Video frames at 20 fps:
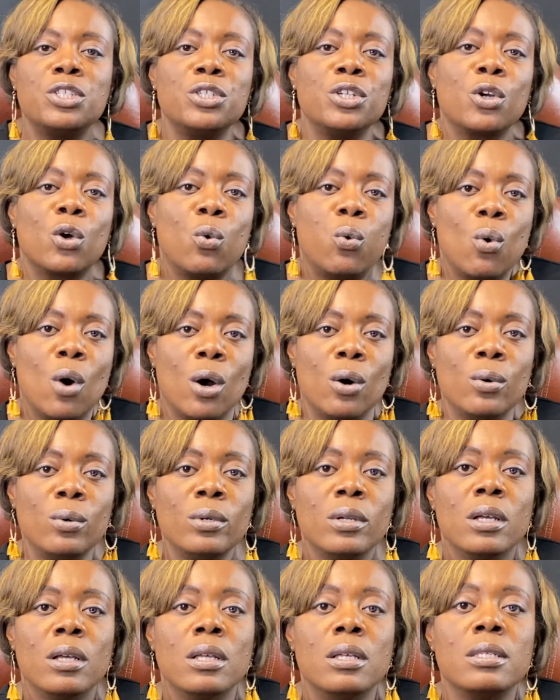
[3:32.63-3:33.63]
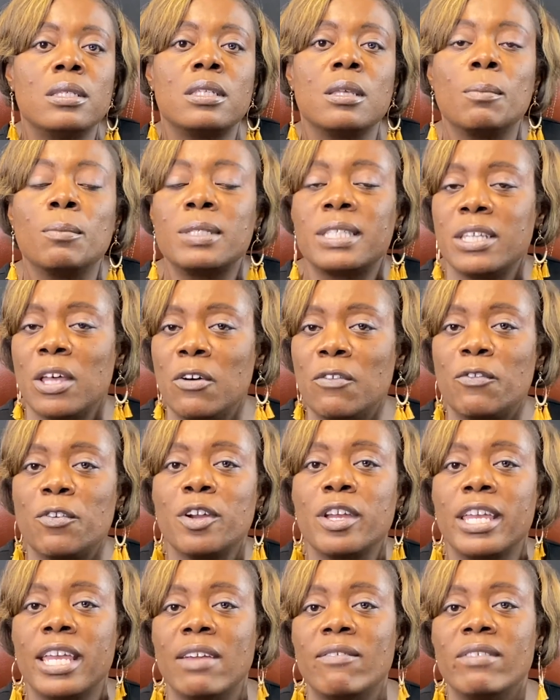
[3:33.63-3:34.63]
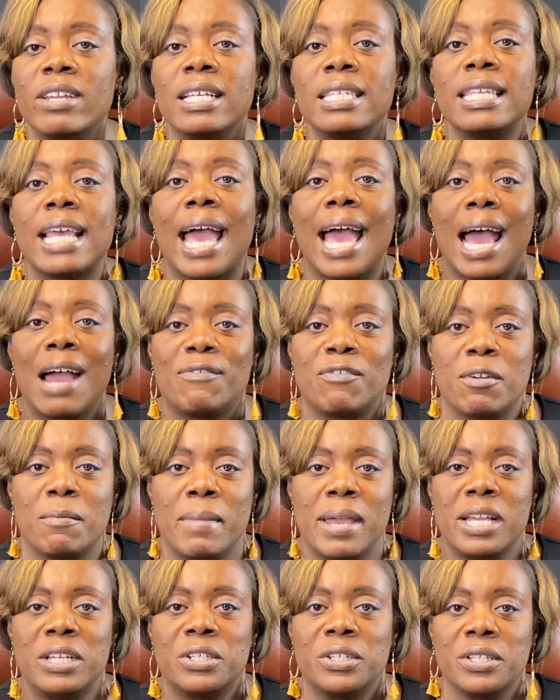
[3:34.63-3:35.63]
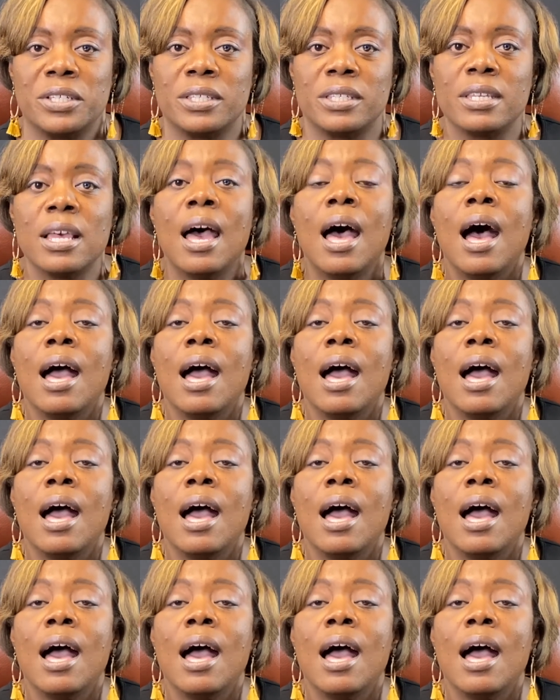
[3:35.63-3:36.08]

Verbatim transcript: you to quote some self forgiveness affirmations.